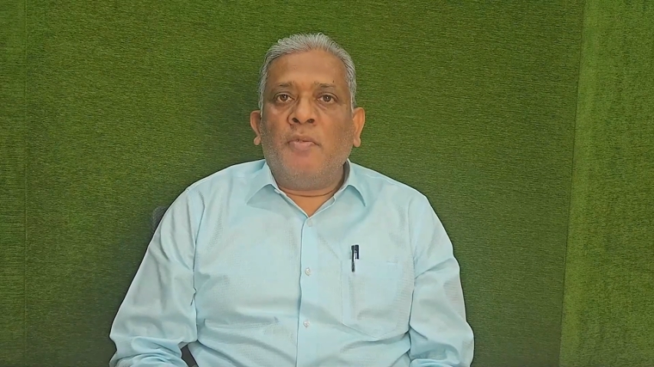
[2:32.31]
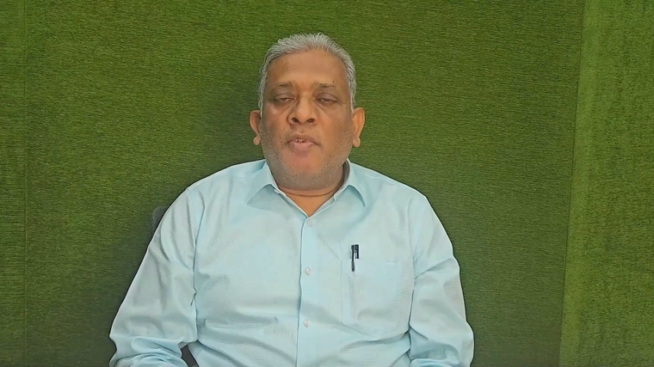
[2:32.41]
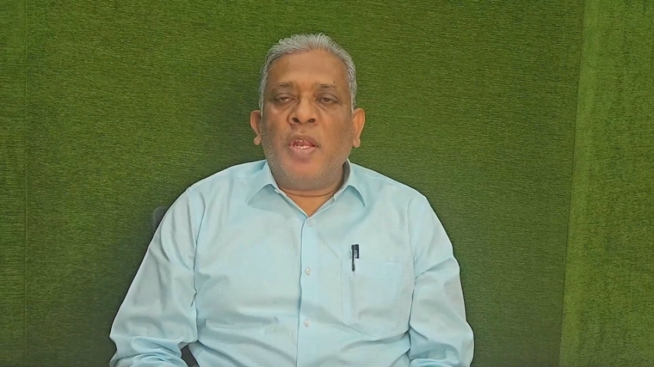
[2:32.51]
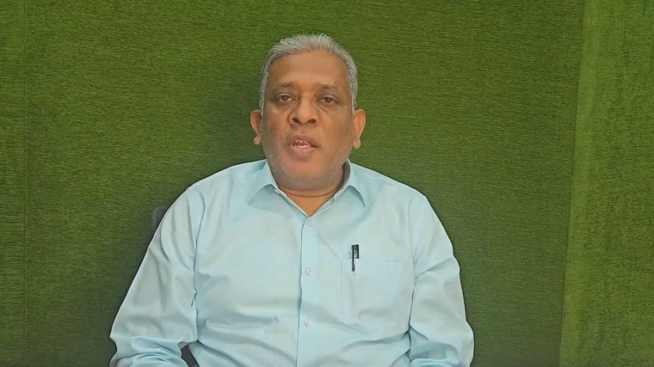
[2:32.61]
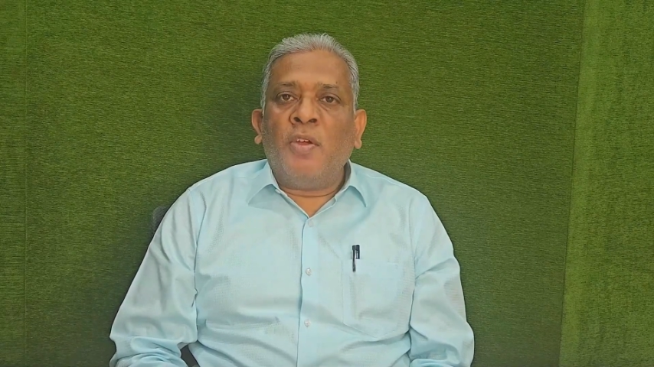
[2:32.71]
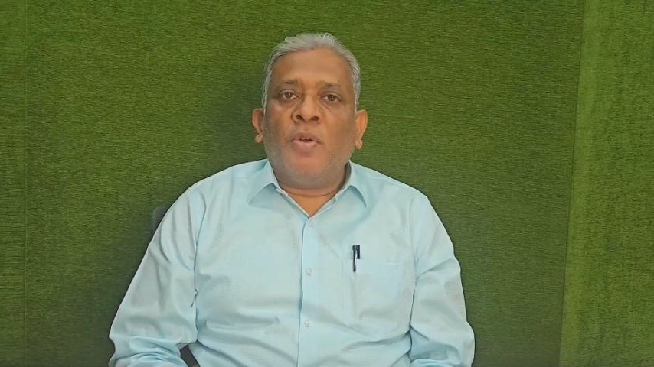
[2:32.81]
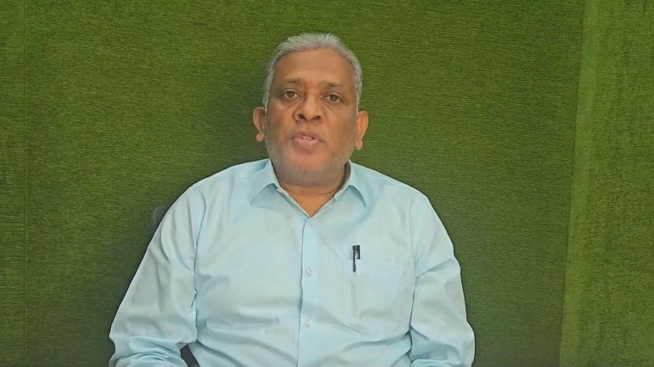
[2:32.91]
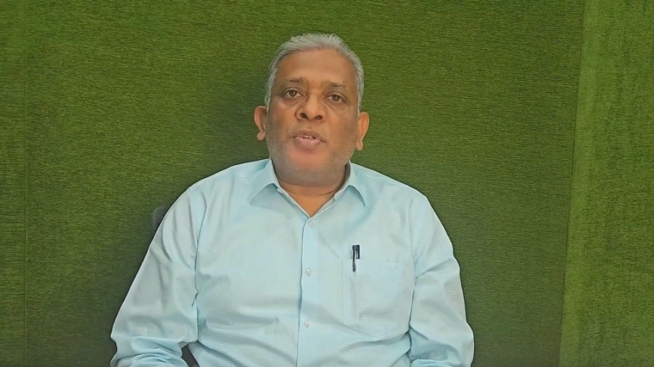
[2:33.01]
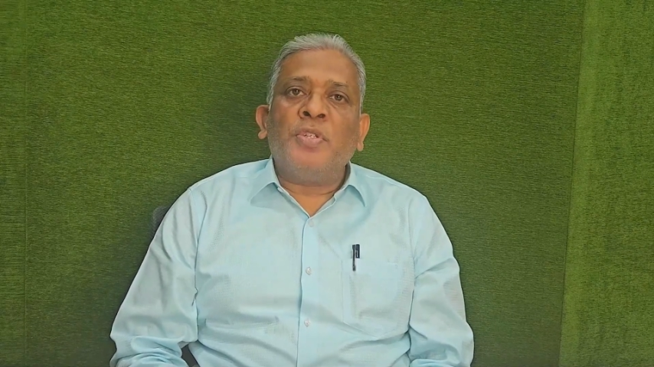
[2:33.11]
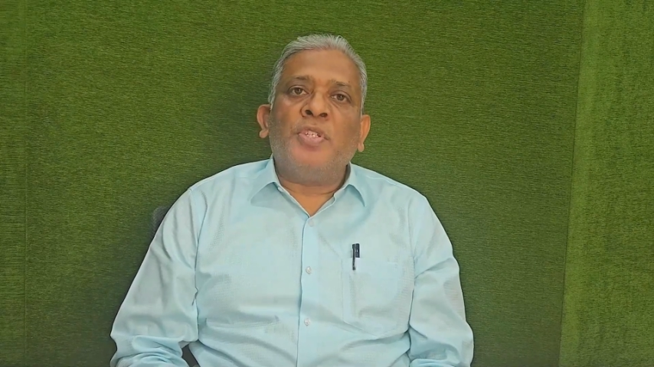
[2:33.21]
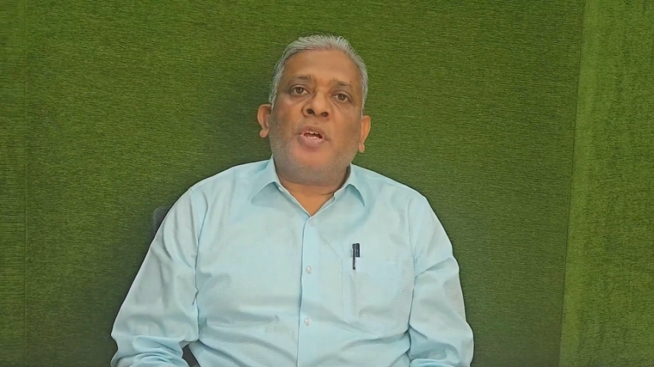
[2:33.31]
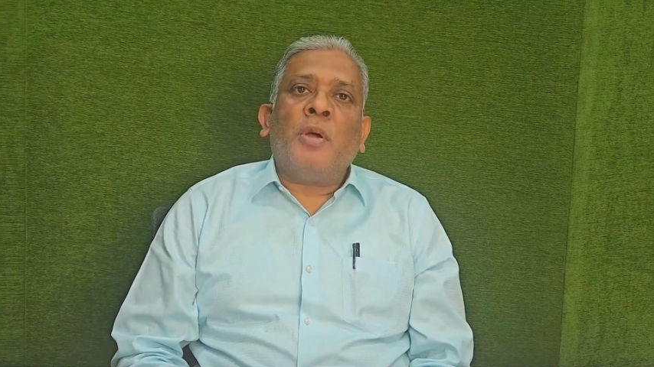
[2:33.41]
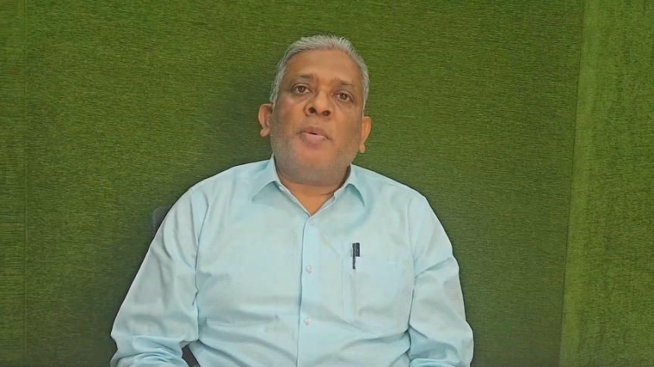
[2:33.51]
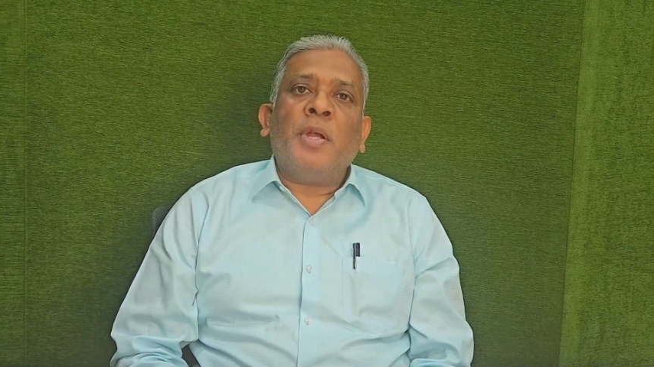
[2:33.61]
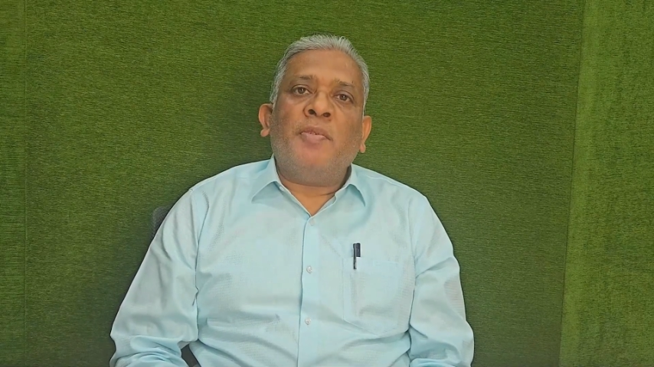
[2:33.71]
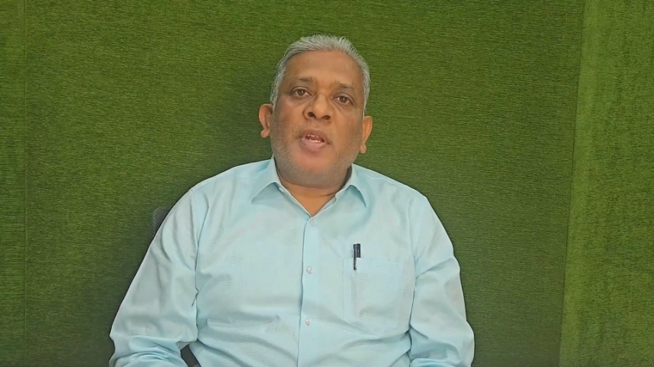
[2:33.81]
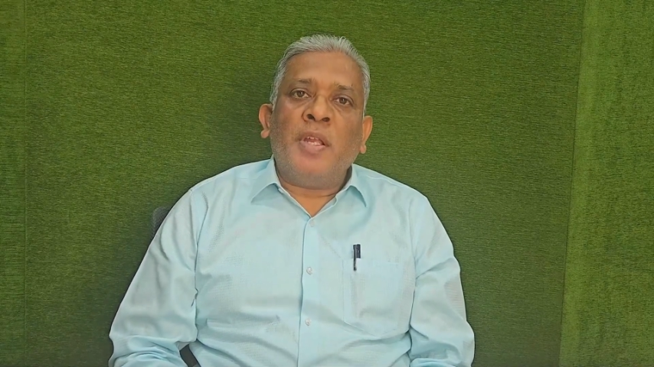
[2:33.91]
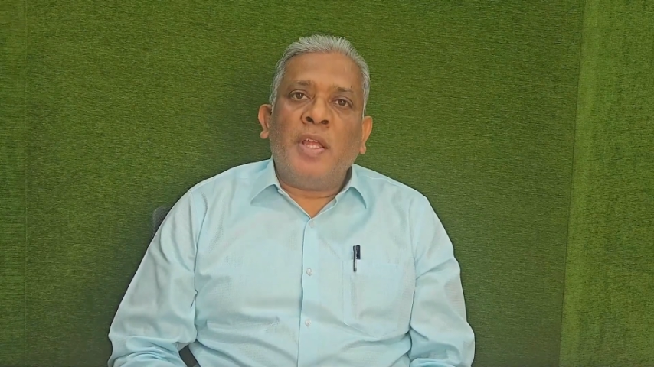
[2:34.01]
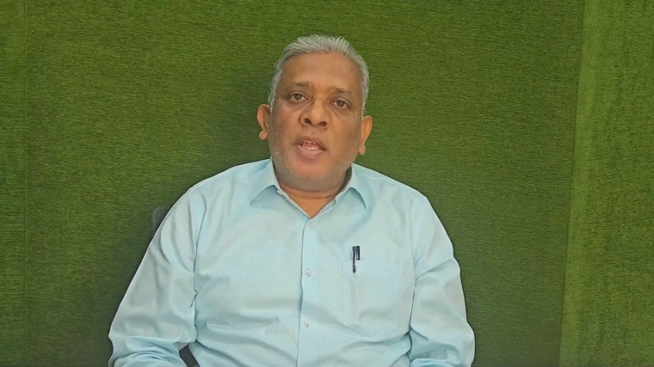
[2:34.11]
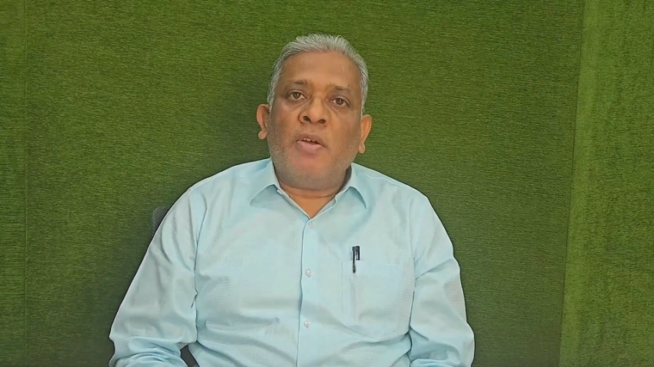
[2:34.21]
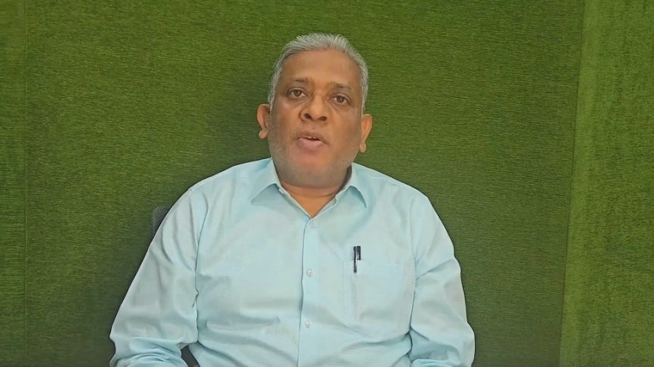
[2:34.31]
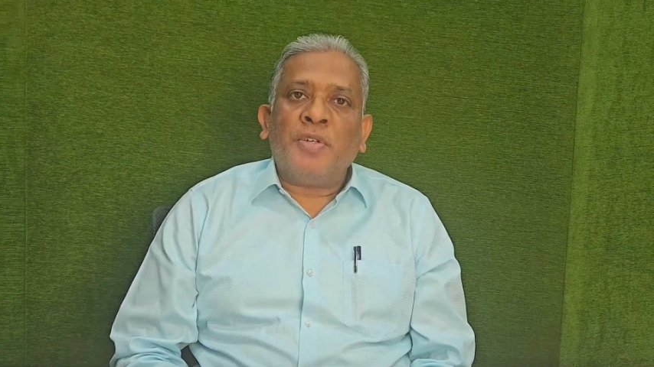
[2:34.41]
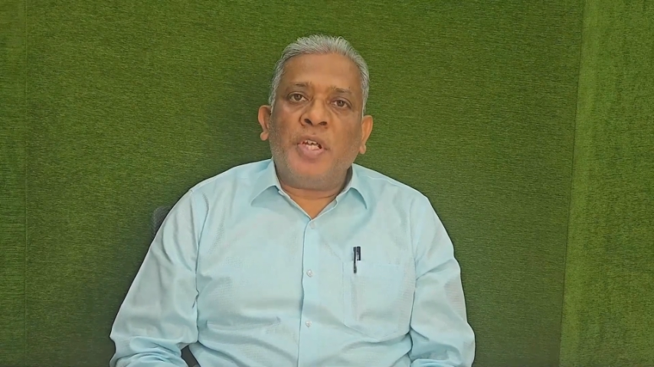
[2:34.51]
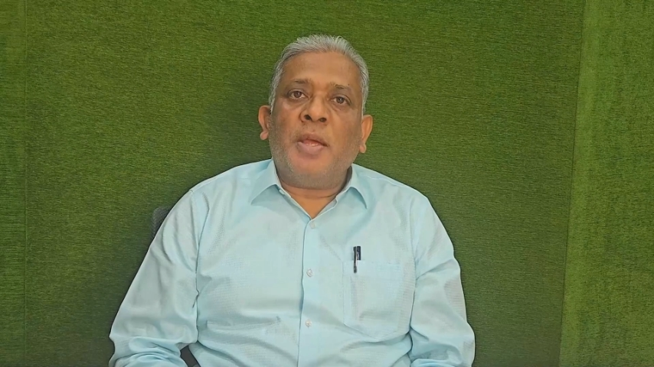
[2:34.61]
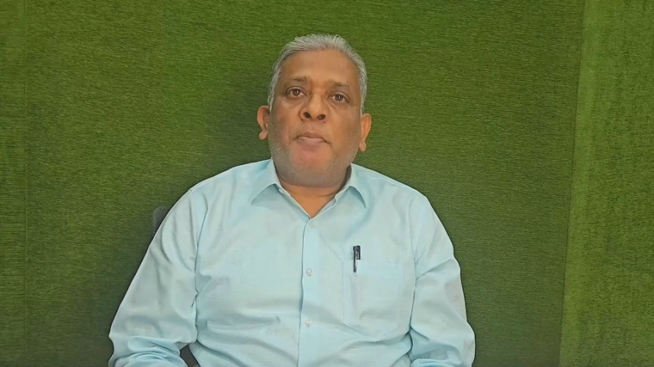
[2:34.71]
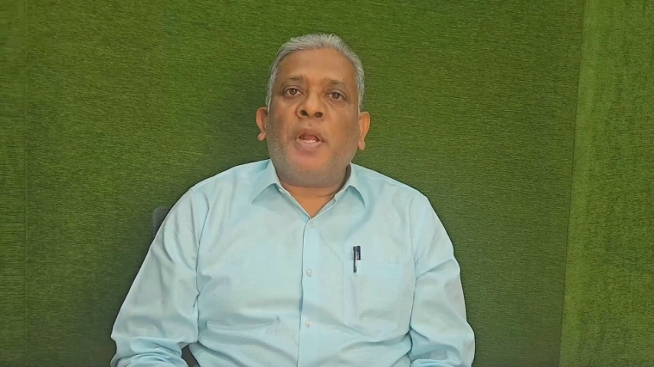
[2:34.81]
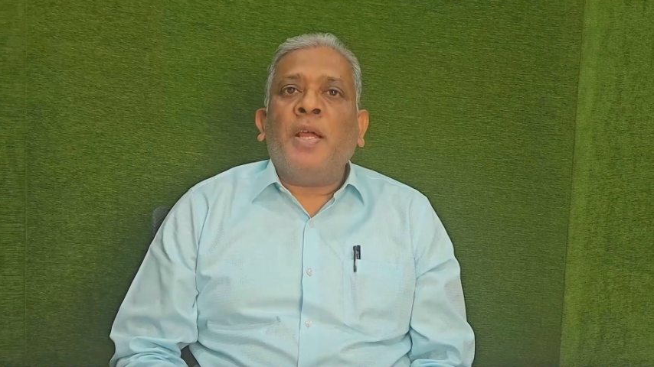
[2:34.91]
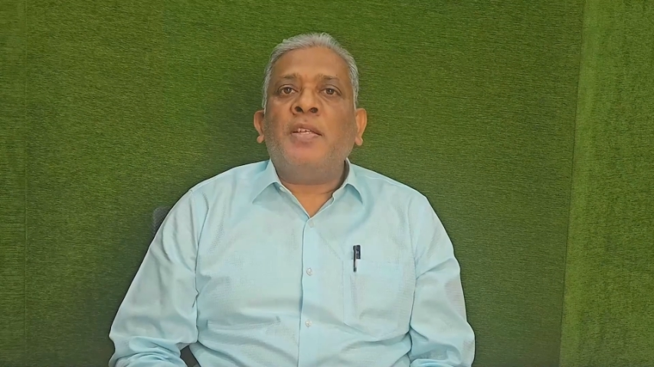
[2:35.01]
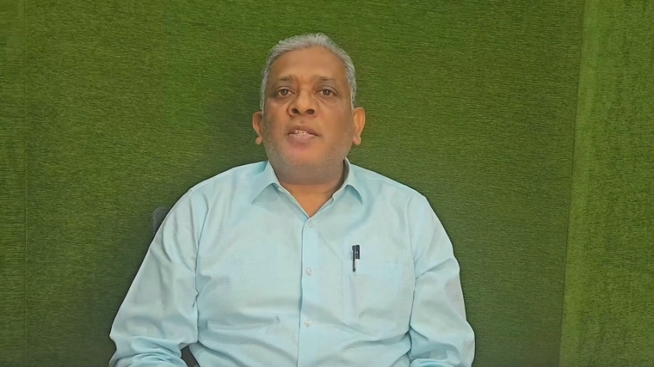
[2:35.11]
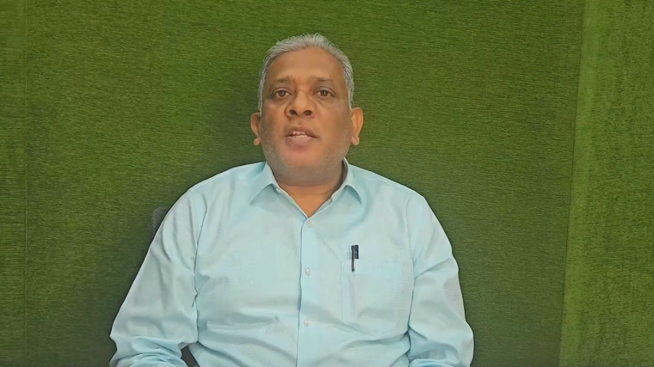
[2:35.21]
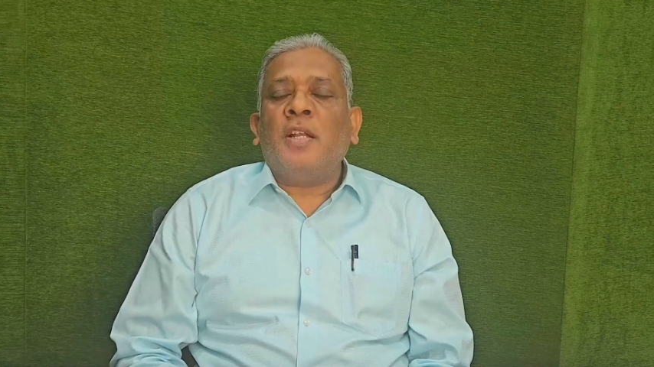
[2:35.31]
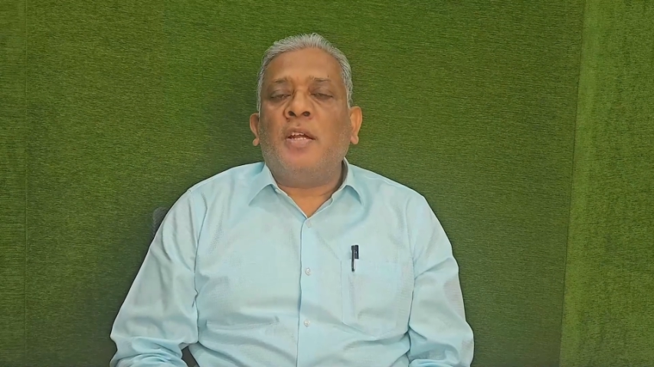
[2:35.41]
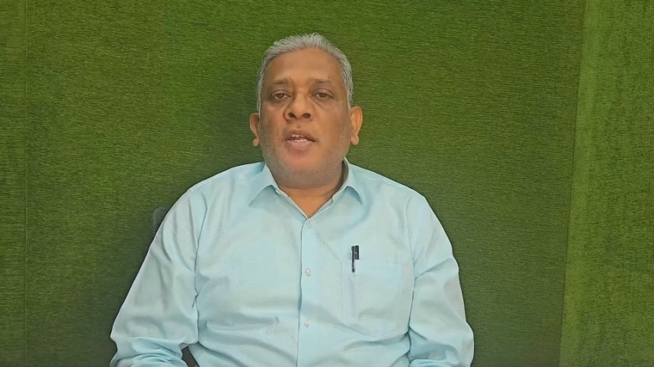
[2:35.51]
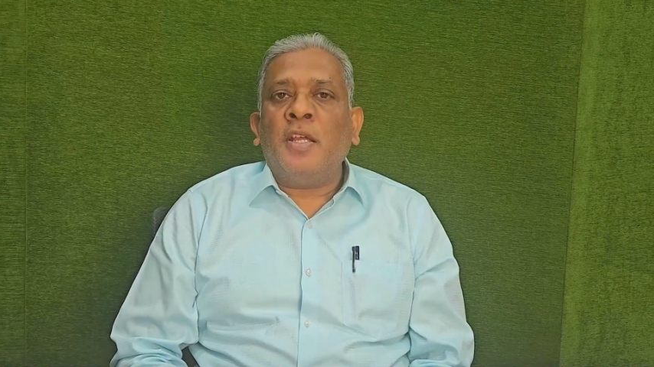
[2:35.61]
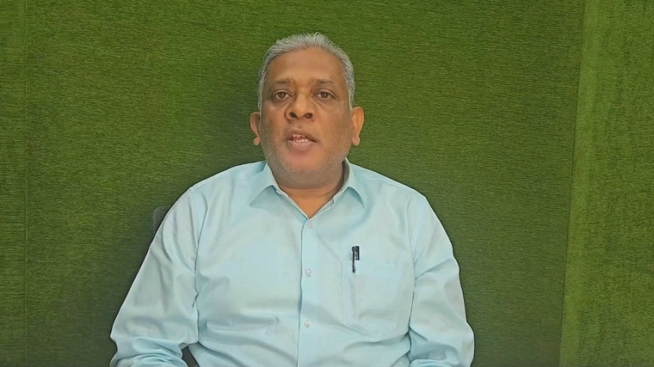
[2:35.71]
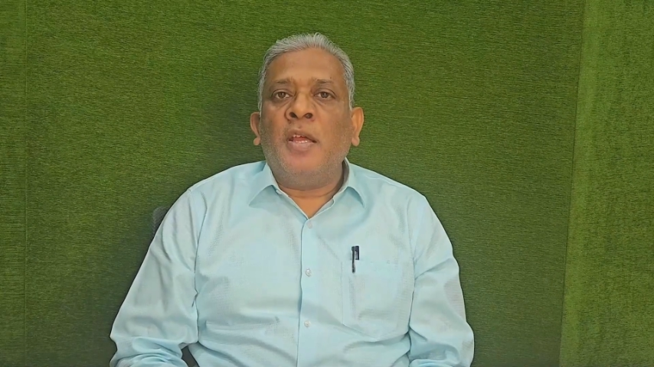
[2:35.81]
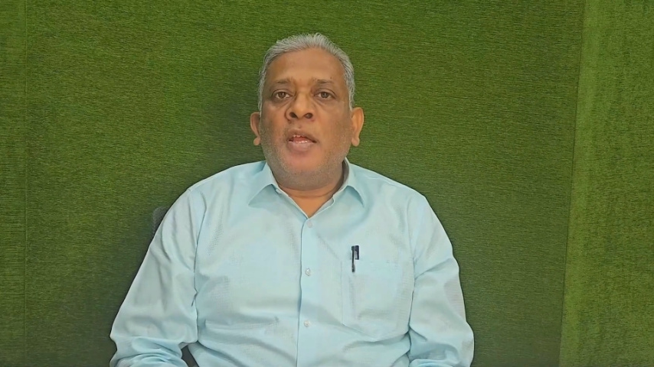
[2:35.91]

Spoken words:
When he goes to his job and when he or she applies the learning